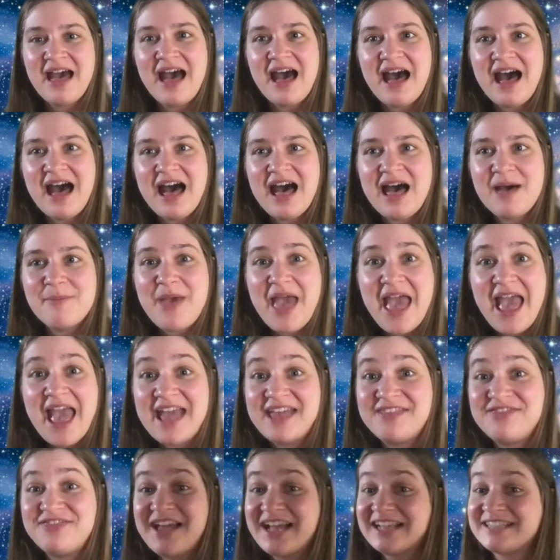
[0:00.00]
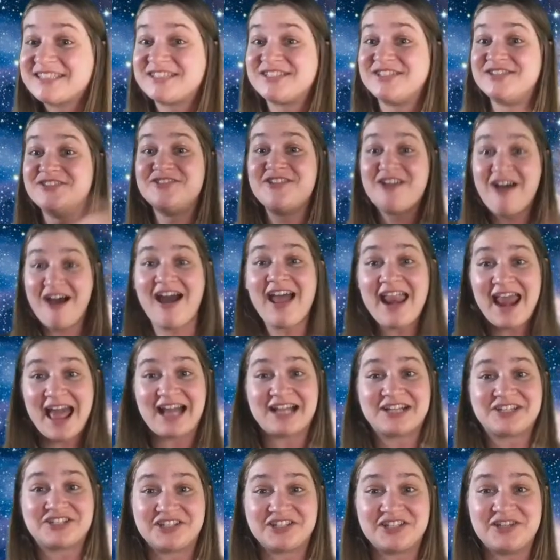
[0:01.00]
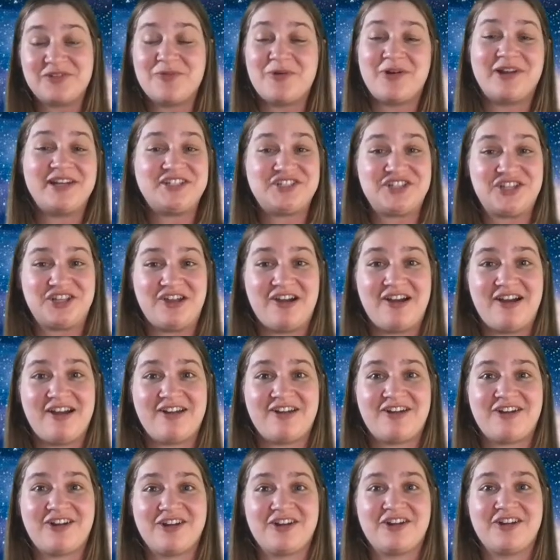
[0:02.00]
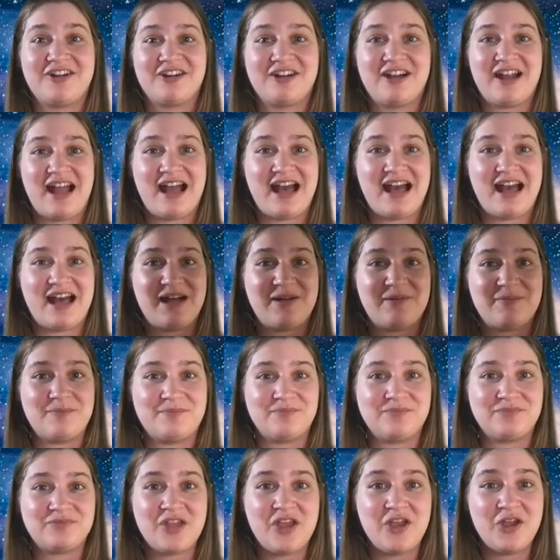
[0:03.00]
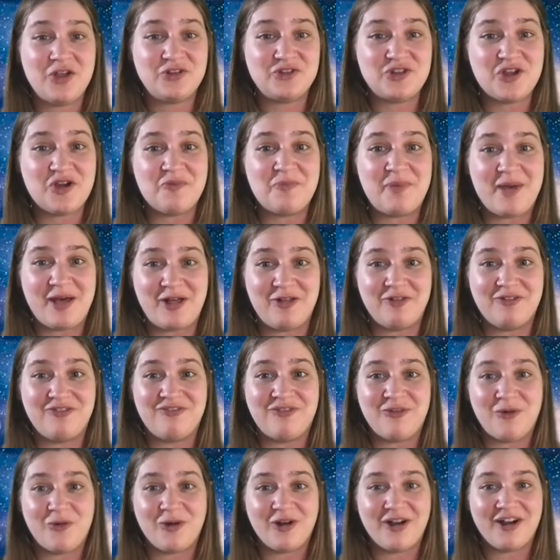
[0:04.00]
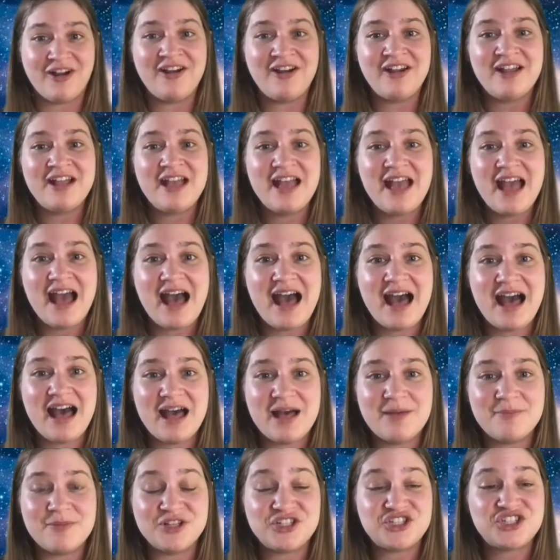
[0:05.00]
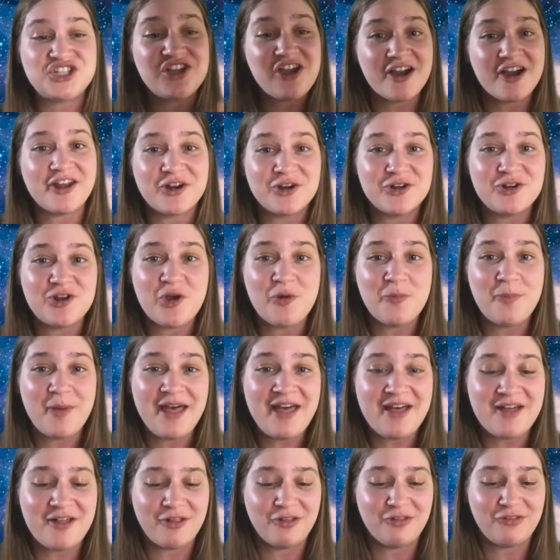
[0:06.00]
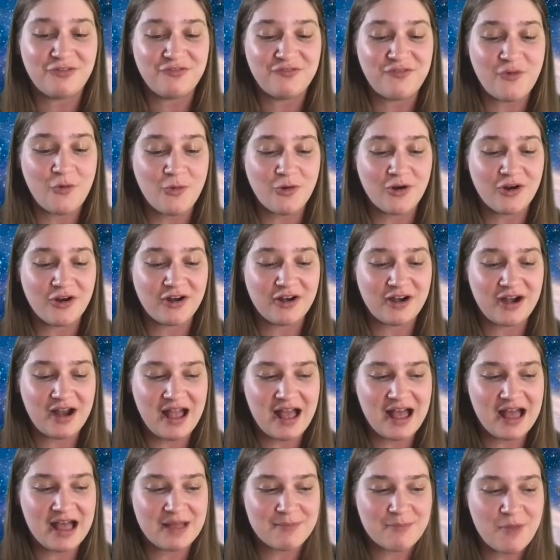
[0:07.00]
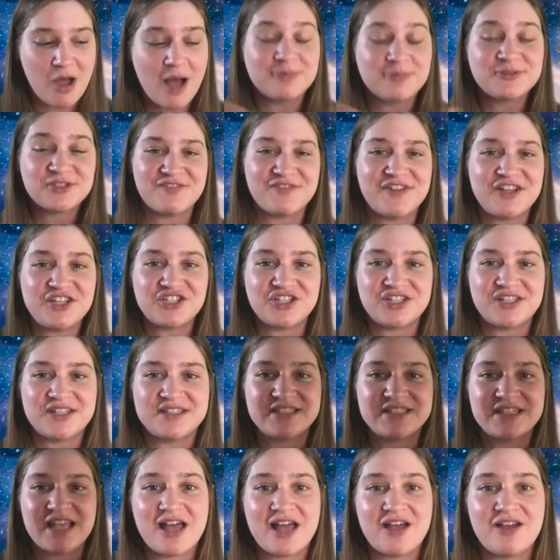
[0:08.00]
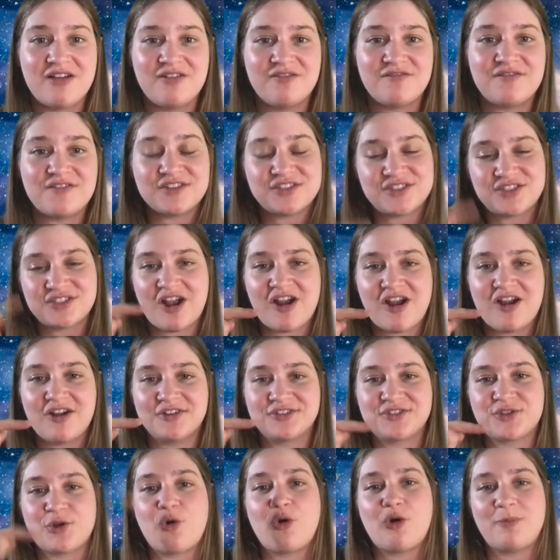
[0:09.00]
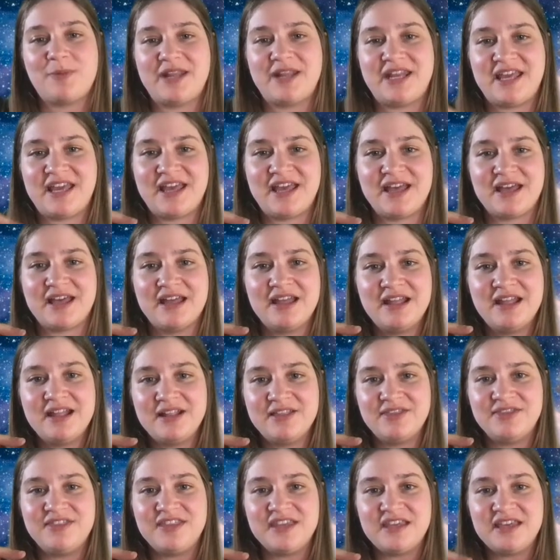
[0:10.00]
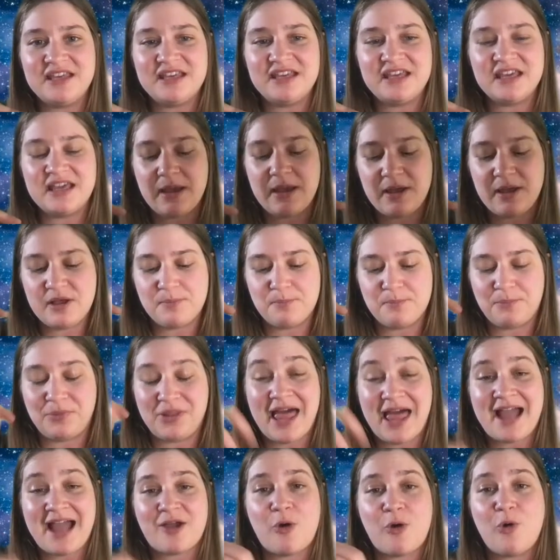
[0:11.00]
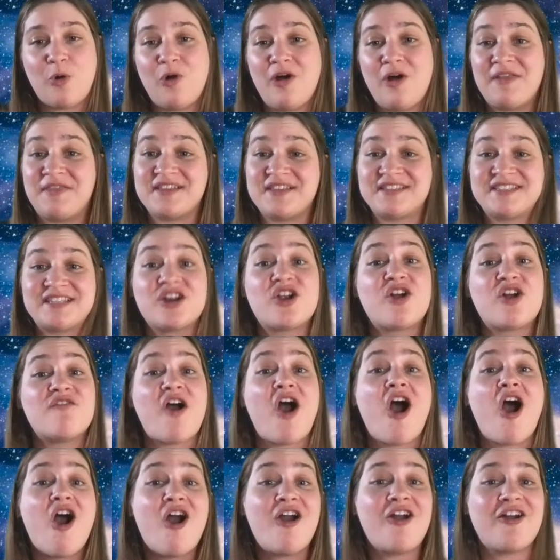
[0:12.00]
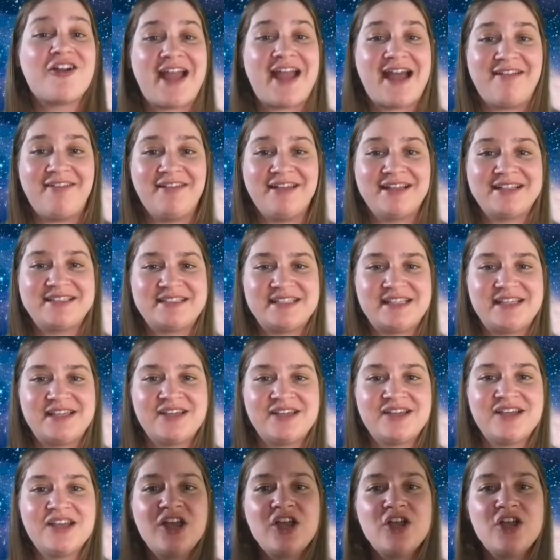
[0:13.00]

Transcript: And that's not actually what she got her Nobel for. She got her Nobel for observations of stars orbiting the black hole at the center of our galaxy.